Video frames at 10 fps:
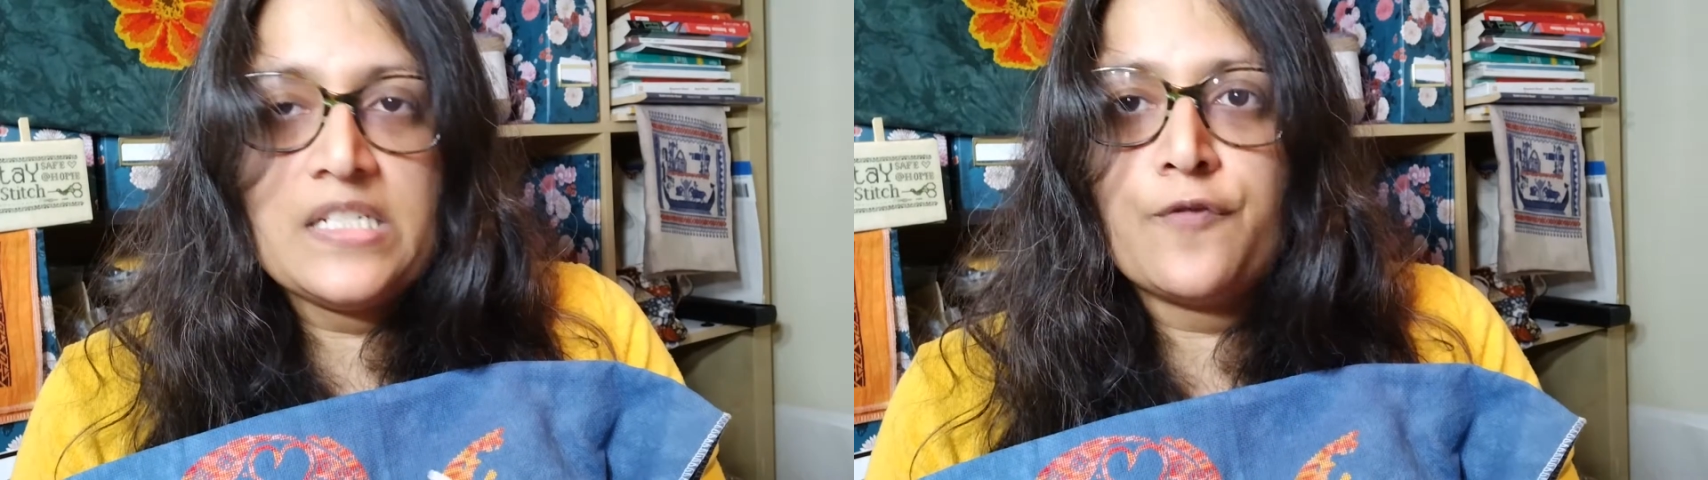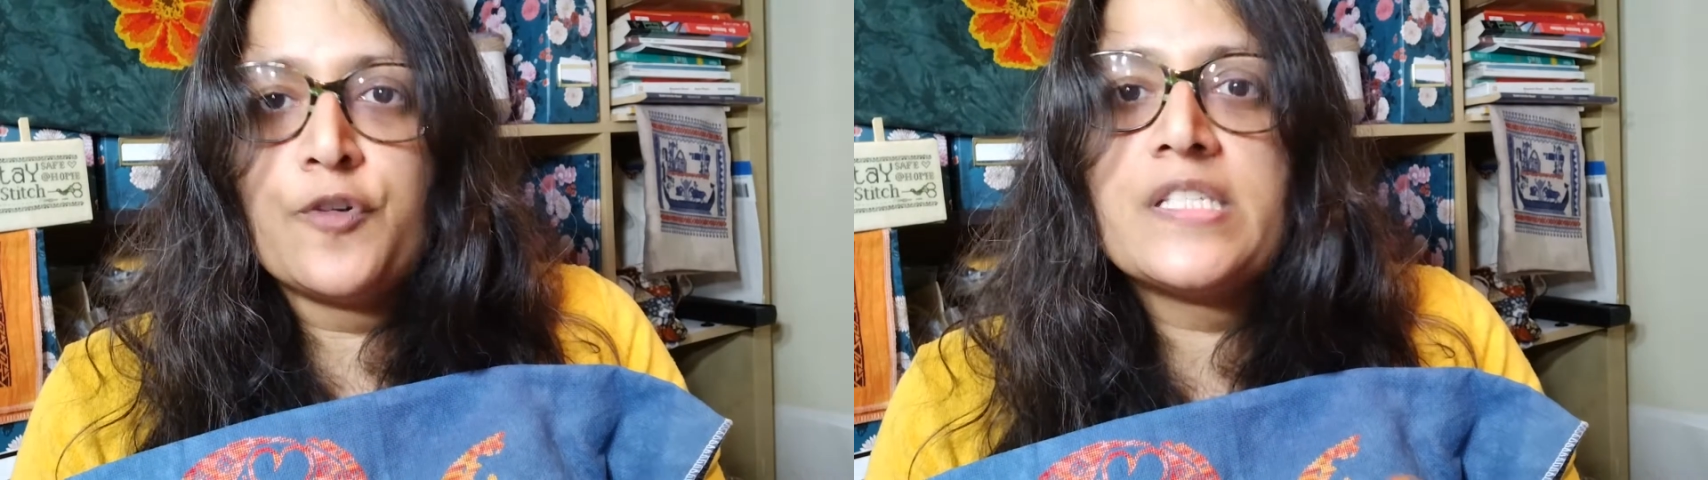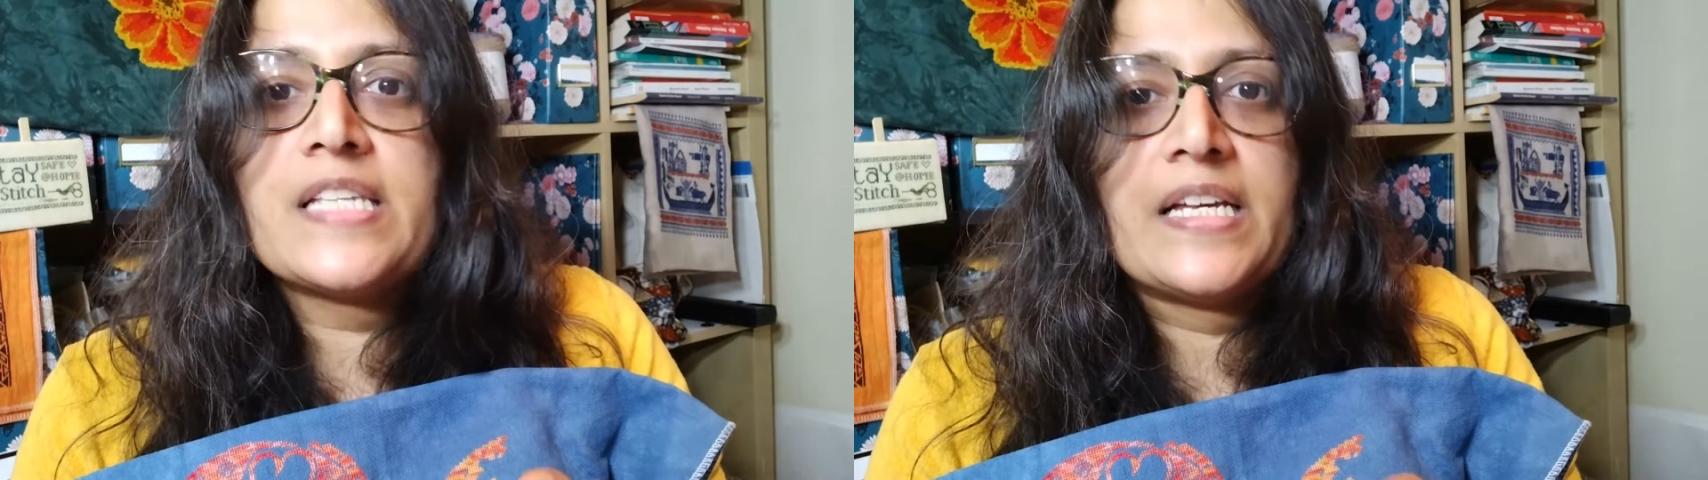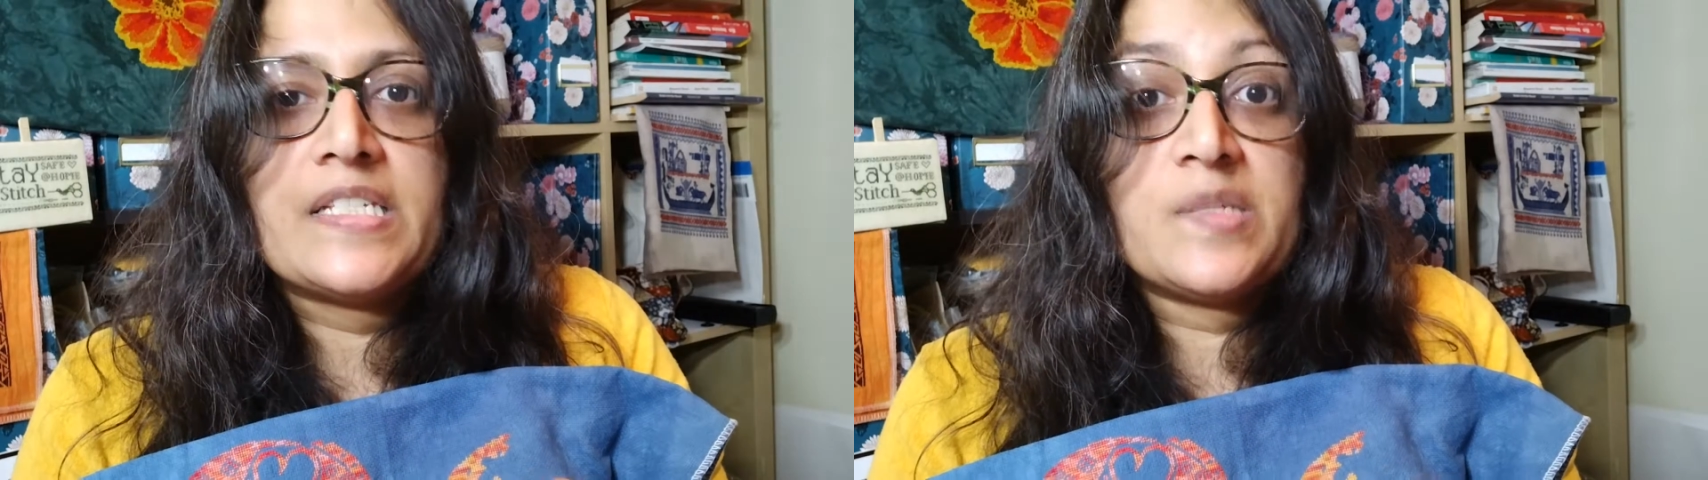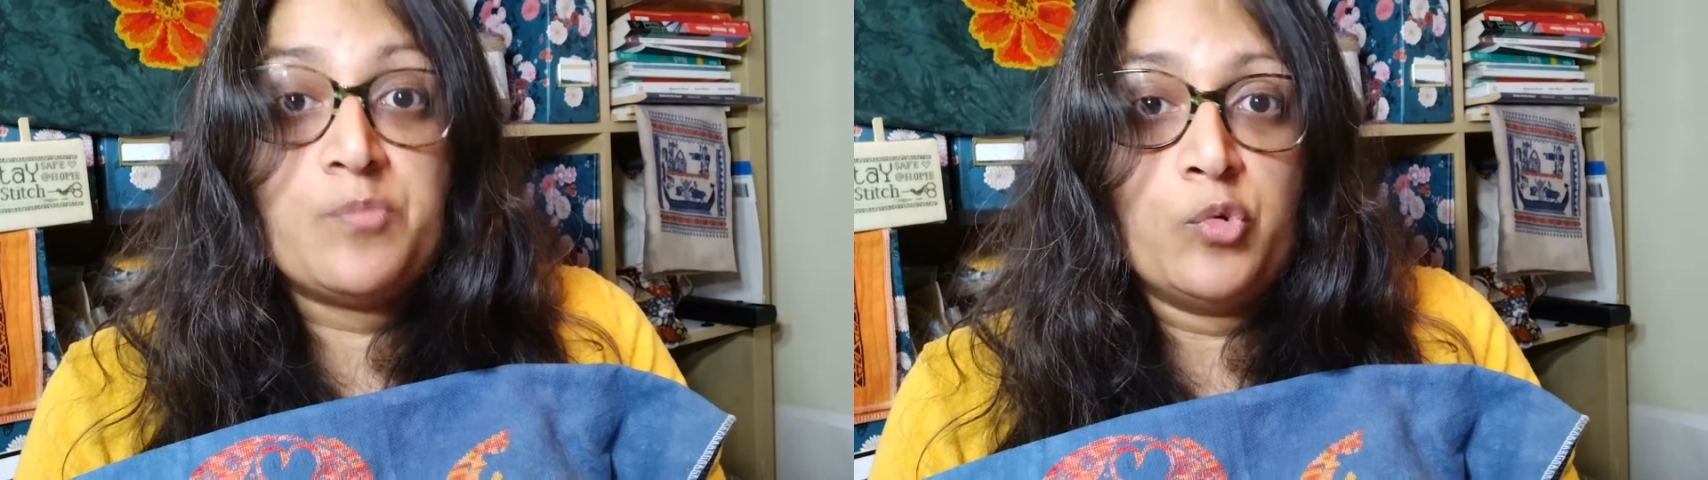different
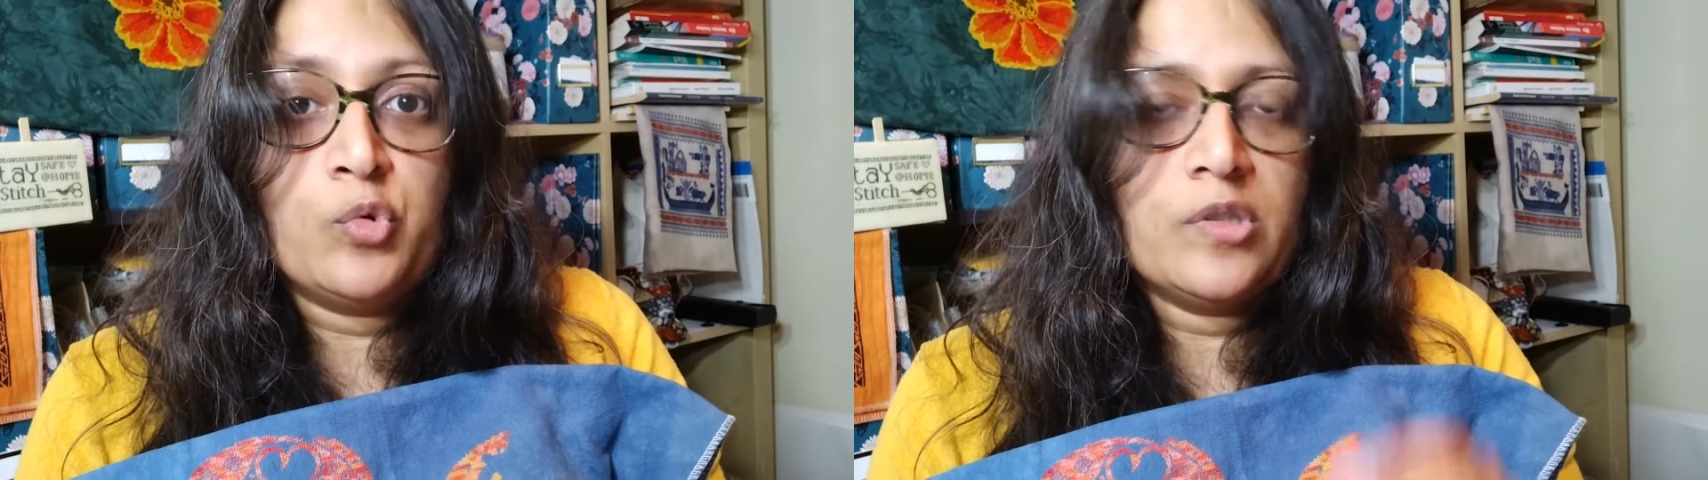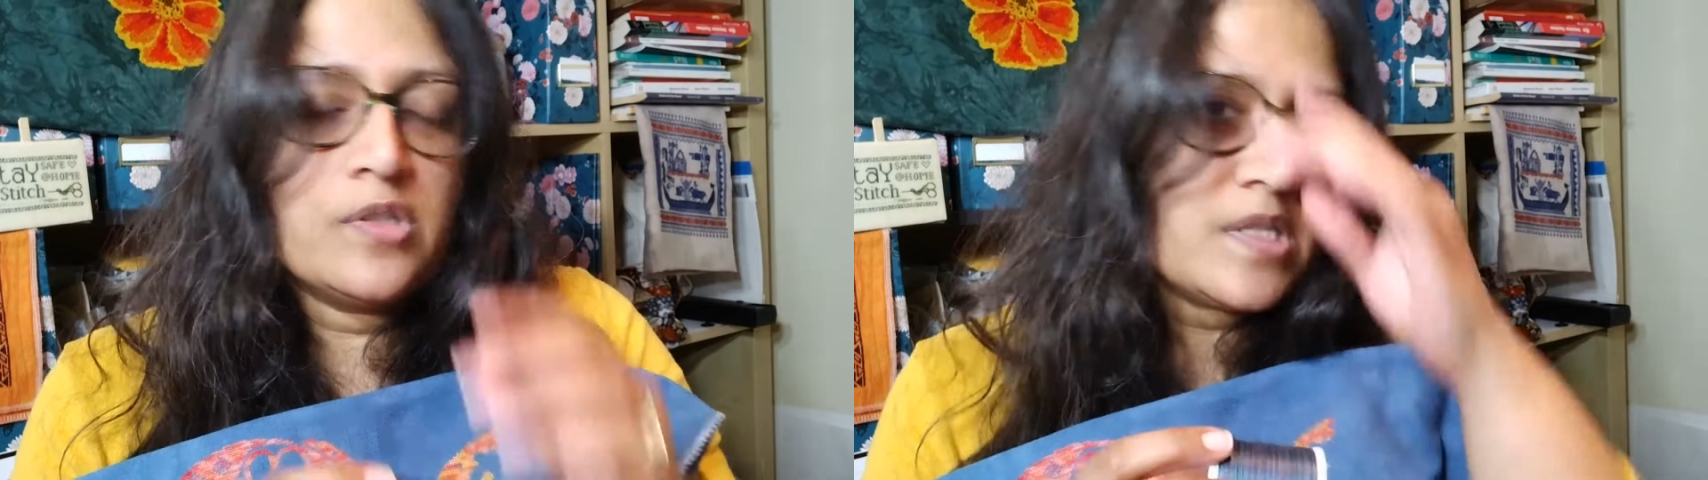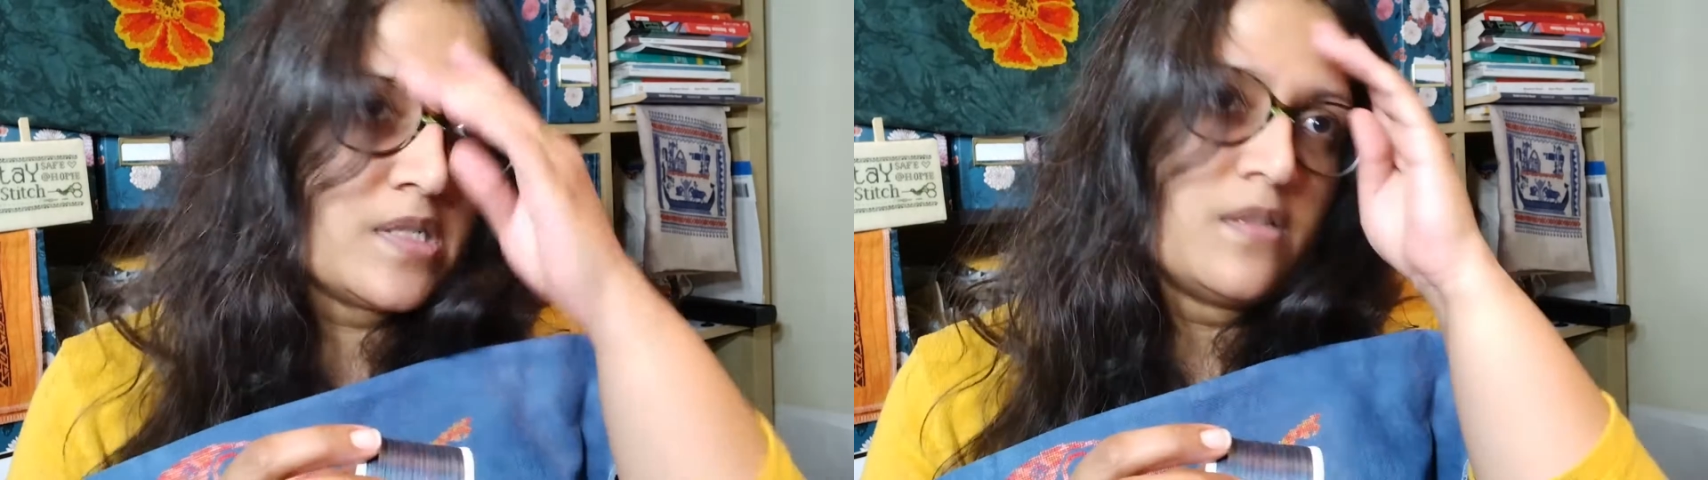size spools.